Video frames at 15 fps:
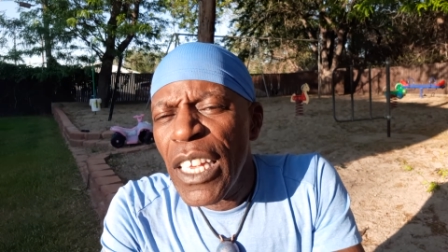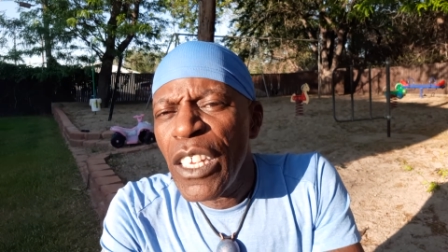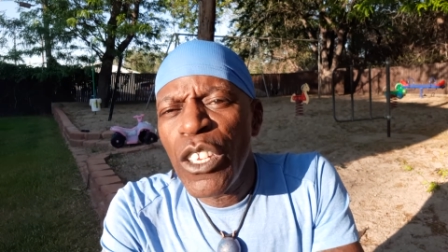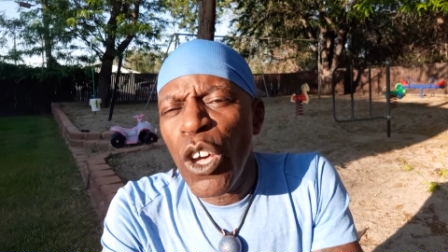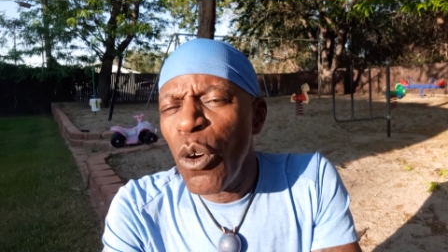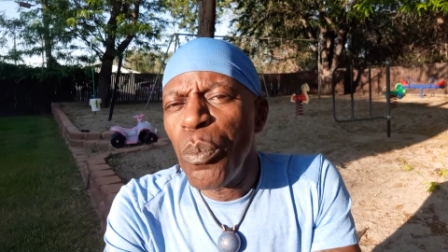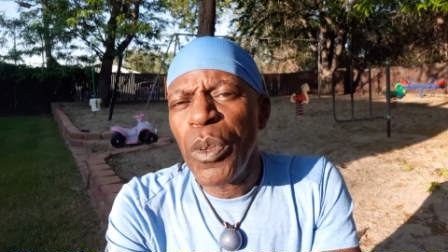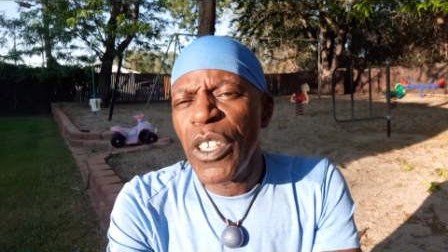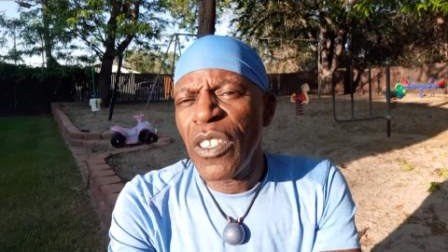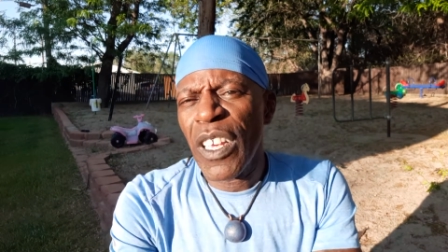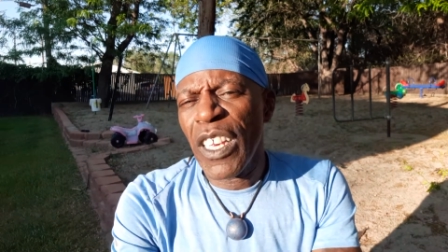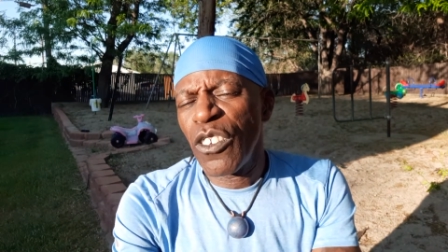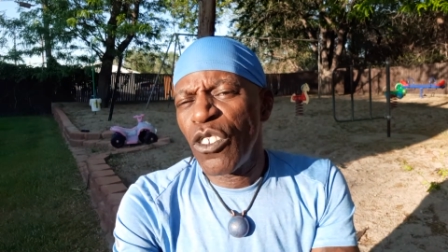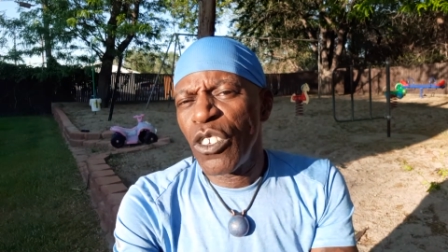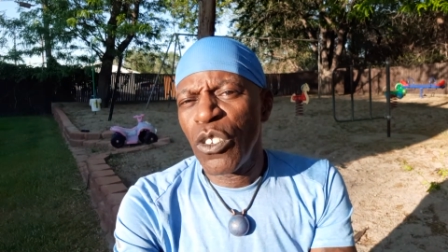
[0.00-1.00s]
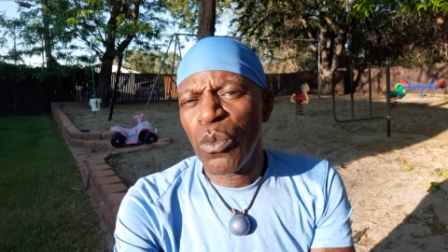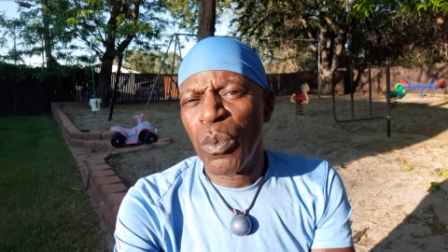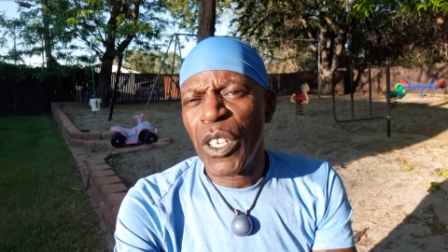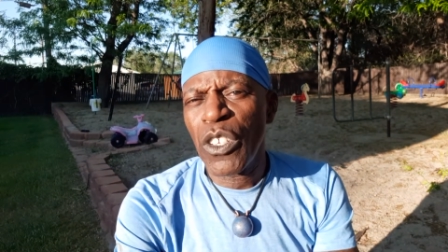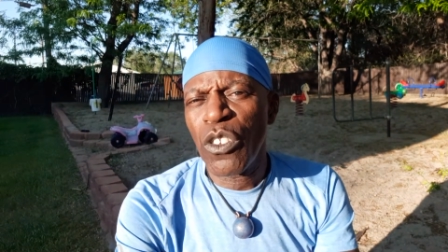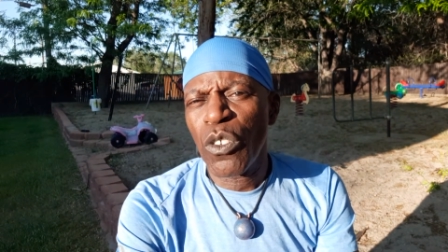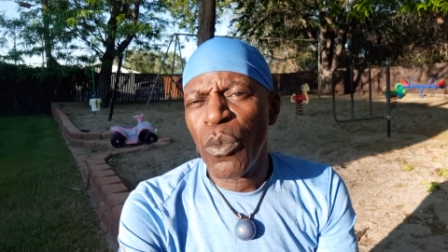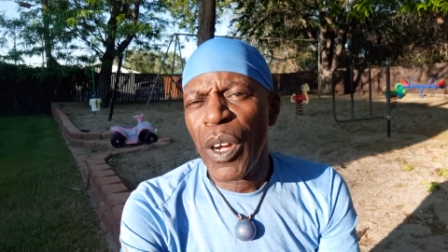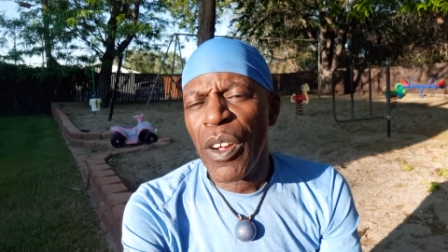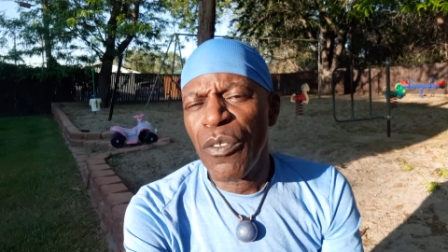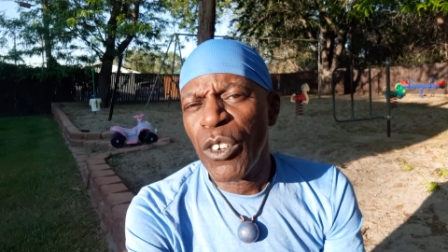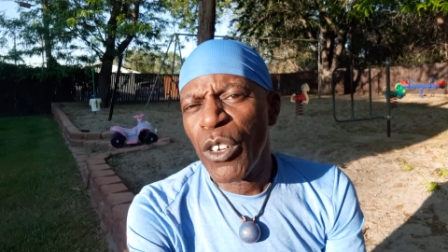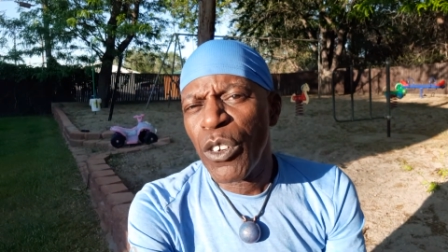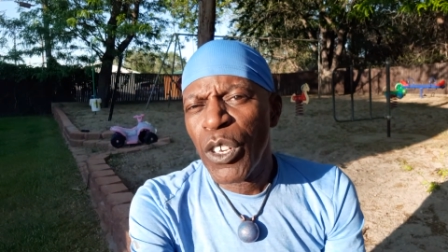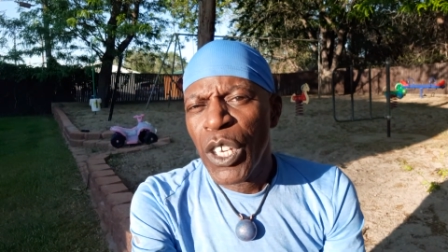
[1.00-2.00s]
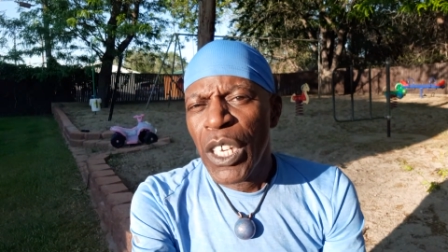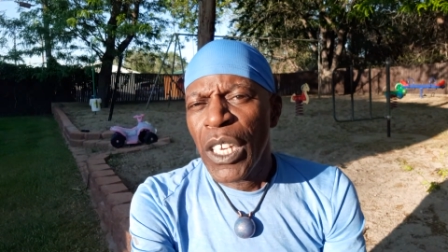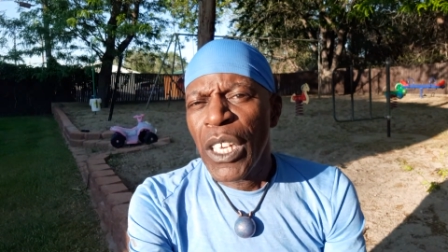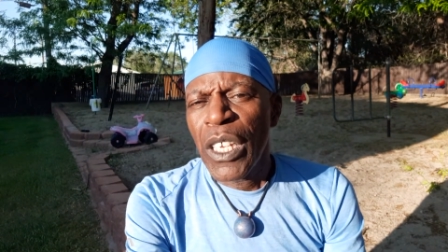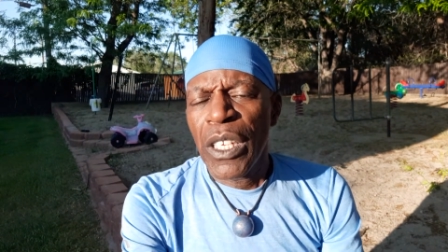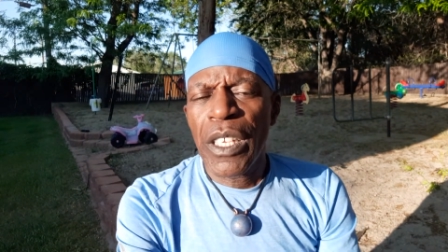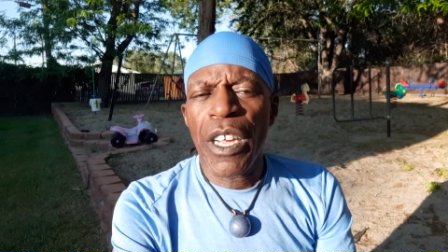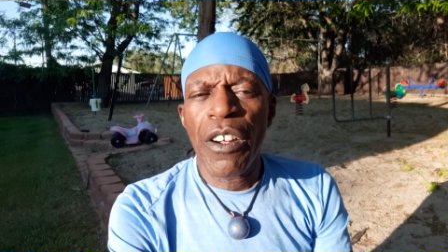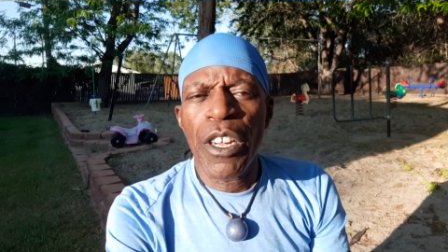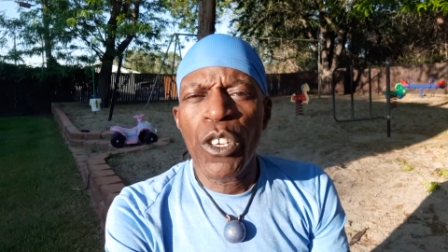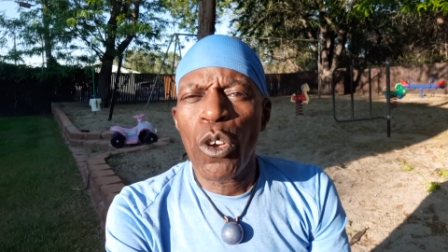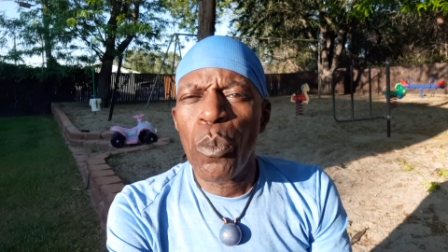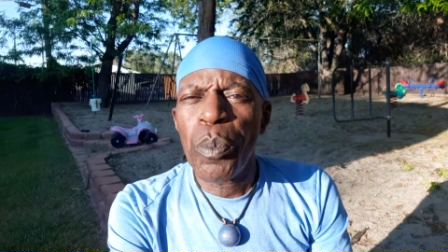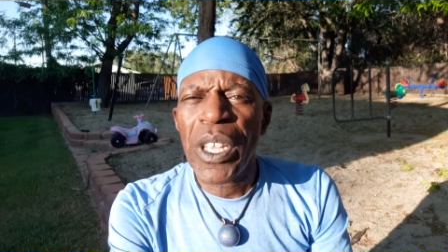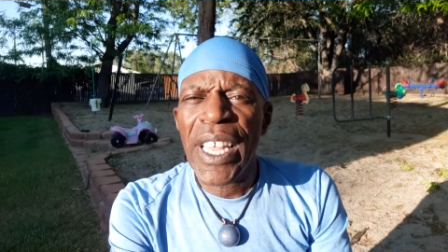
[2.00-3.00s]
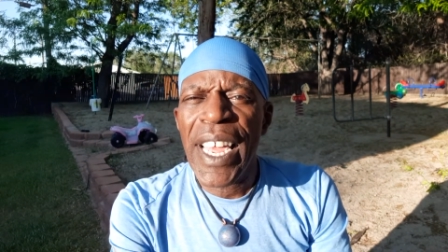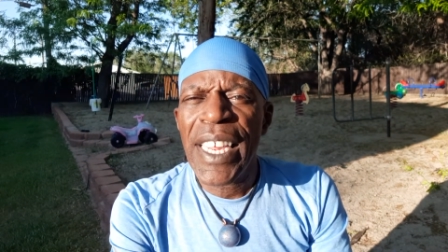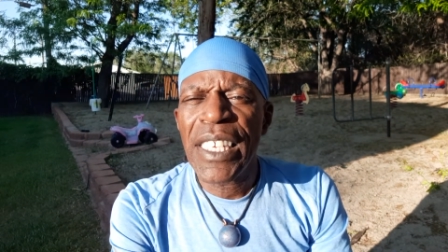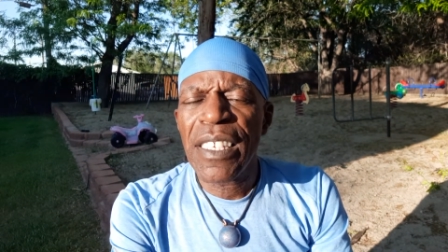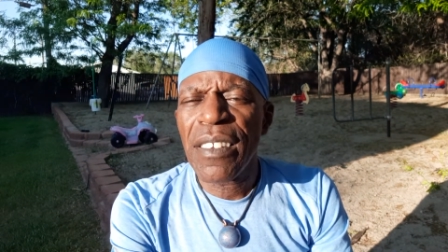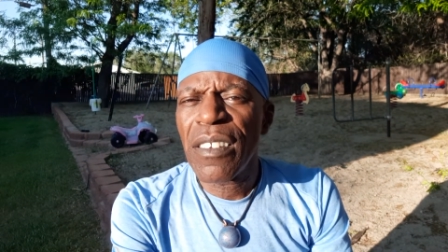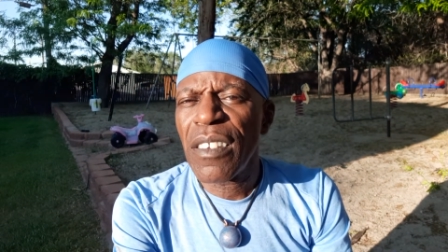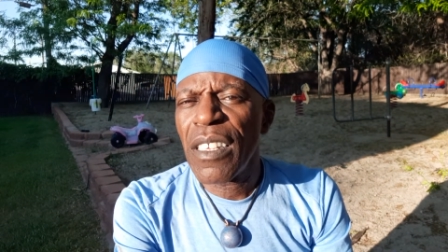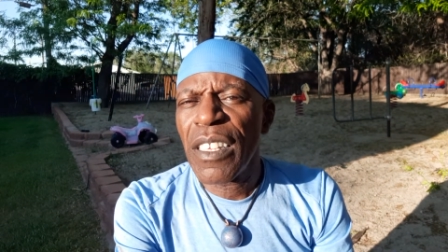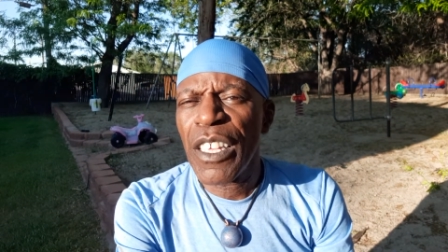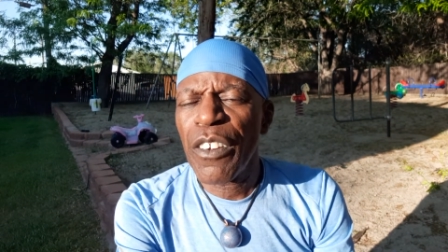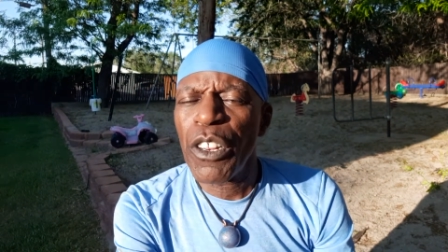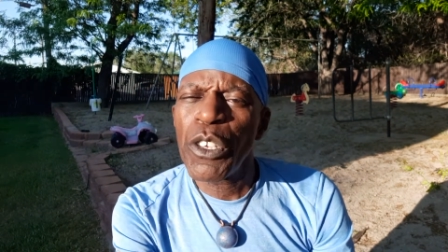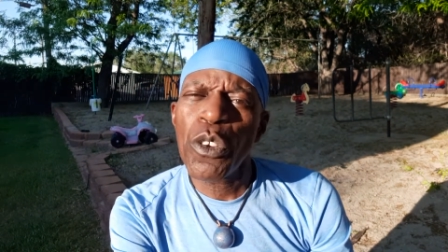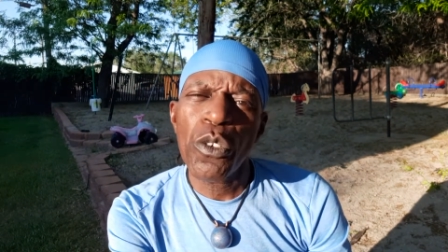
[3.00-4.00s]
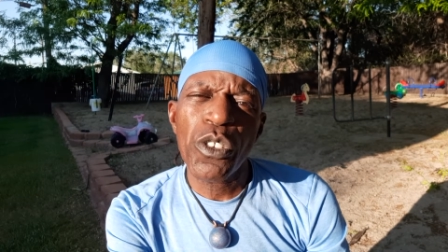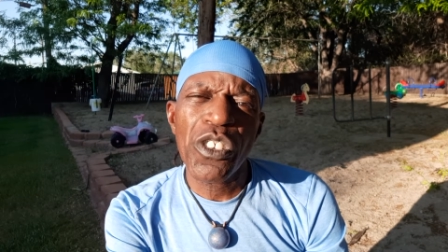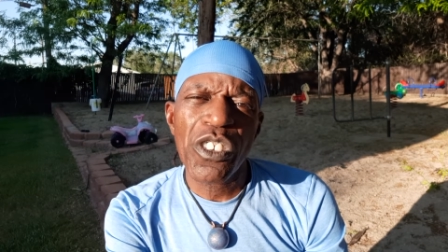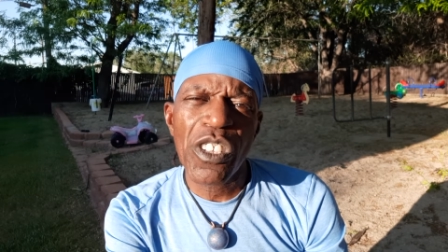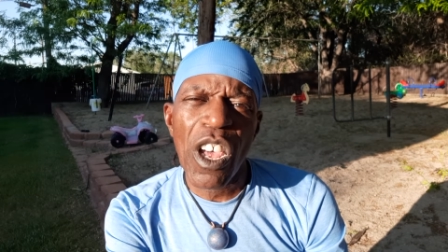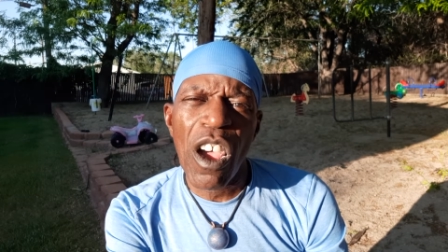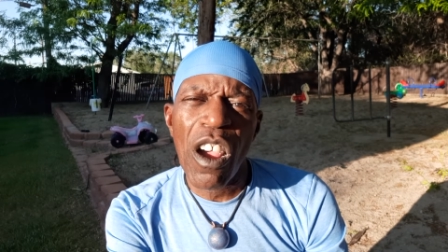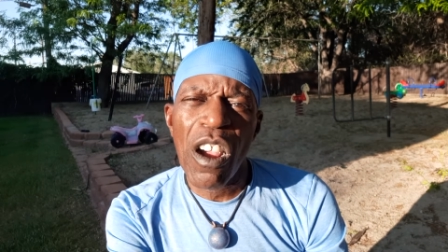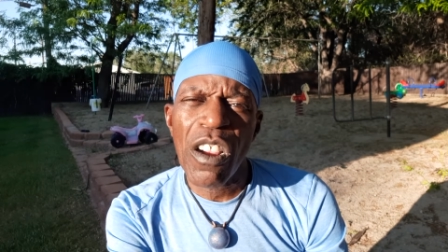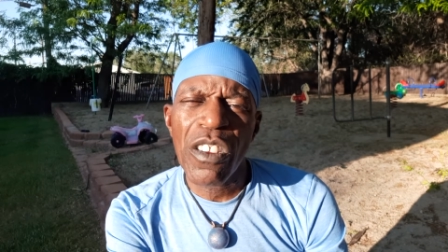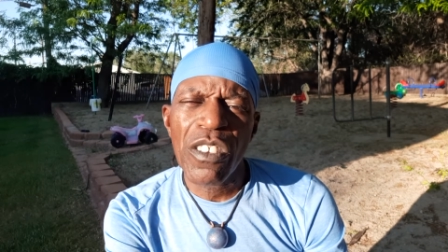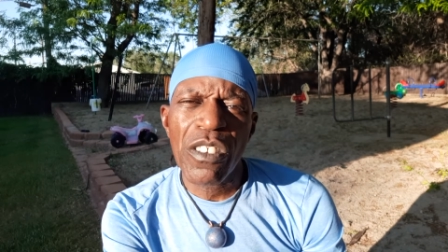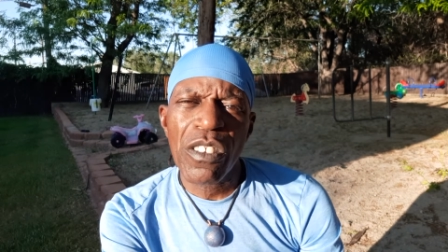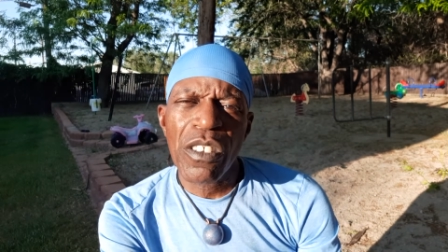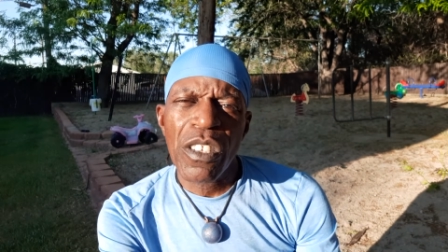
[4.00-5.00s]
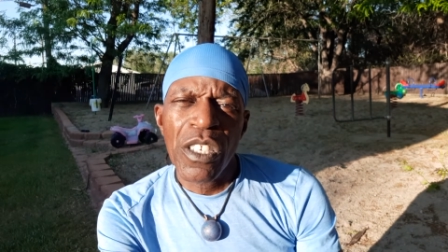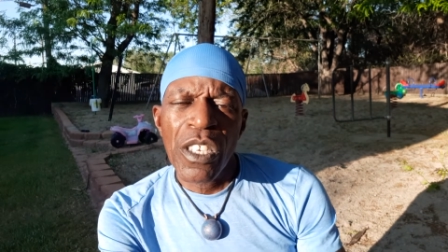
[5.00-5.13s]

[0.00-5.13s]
no possessions whatsoever. There are no planets, there are no stars,